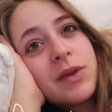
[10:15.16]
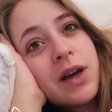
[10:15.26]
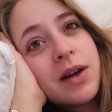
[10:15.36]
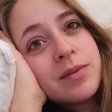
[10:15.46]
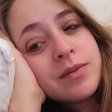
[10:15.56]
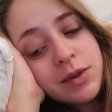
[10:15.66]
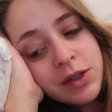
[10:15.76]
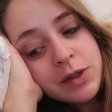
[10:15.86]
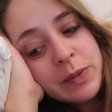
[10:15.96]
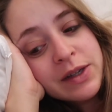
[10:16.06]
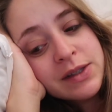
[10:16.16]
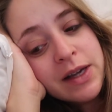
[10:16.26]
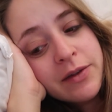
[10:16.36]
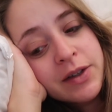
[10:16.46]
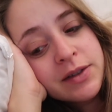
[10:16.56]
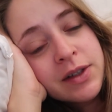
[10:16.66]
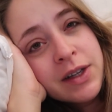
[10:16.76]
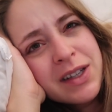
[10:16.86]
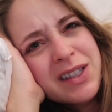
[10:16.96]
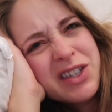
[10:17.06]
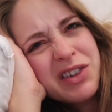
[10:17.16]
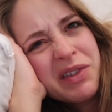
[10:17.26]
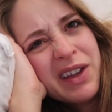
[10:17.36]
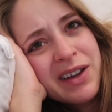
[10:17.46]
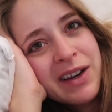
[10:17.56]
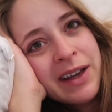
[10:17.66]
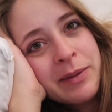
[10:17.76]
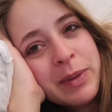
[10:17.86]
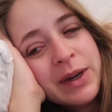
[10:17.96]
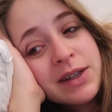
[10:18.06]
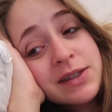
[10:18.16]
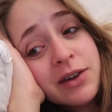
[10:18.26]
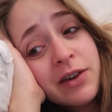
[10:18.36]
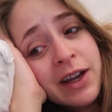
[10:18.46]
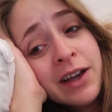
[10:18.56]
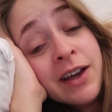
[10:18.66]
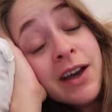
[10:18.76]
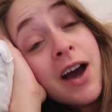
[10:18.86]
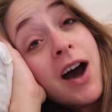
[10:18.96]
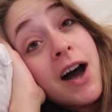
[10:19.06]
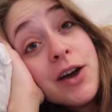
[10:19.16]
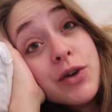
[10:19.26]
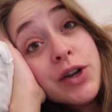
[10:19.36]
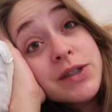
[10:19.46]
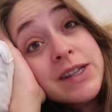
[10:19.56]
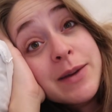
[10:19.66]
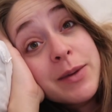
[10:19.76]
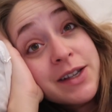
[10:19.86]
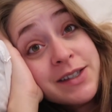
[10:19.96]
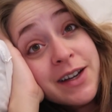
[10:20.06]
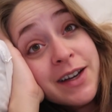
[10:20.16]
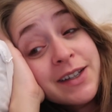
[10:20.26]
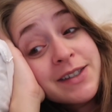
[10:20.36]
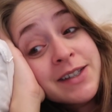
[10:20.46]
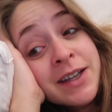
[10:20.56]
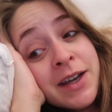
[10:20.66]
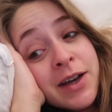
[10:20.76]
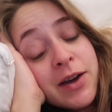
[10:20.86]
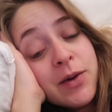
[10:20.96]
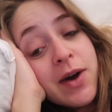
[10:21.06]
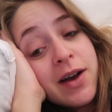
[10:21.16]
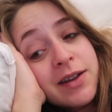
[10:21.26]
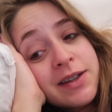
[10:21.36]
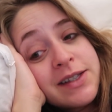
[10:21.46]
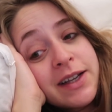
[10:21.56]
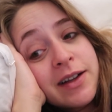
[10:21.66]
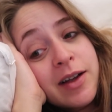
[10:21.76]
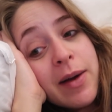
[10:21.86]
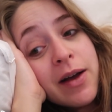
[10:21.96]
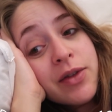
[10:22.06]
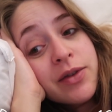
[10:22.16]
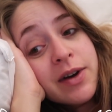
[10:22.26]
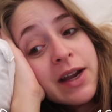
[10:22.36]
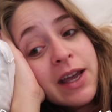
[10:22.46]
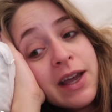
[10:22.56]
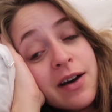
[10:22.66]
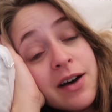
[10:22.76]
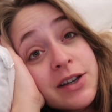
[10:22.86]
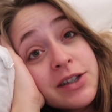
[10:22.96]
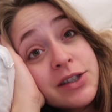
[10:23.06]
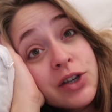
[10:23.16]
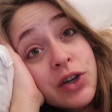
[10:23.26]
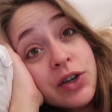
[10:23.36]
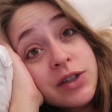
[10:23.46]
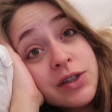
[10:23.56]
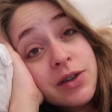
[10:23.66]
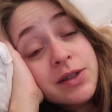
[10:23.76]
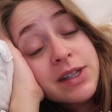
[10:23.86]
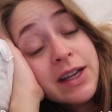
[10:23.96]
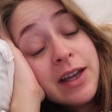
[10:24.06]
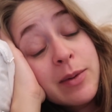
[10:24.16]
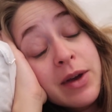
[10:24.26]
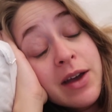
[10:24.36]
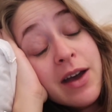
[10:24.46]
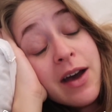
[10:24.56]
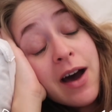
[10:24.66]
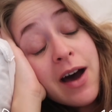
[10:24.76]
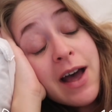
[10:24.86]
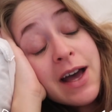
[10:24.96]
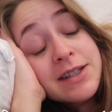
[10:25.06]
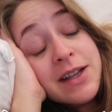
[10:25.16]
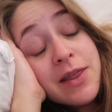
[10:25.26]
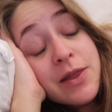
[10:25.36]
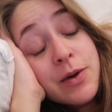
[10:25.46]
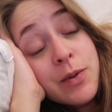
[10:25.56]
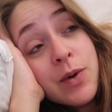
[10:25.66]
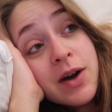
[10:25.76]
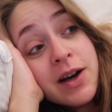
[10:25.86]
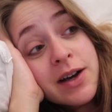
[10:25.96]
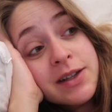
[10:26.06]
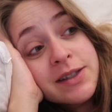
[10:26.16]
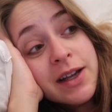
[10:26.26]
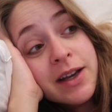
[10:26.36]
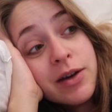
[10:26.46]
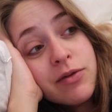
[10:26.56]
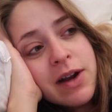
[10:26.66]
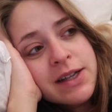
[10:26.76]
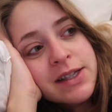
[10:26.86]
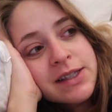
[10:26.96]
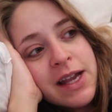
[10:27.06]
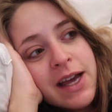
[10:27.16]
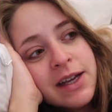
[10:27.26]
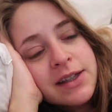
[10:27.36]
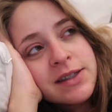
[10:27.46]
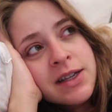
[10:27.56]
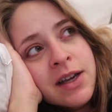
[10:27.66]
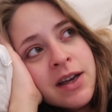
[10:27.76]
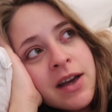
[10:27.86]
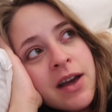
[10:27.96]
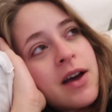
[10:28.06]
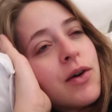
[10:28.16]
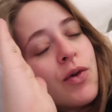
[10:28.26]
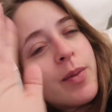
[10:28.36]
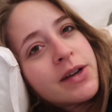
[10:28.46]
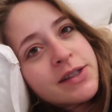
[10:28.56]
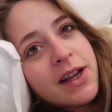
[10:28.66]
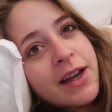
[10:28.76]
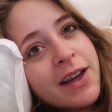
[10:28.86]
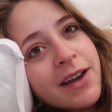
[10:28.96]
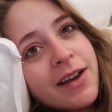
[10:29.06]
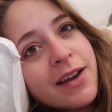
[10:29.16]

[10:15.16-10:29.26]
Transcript: It's just past 7. Actually, not that, but considering I got no sleep last night, well, until about 3, I just could not sleep. I had the worst, like, restless legs, almost like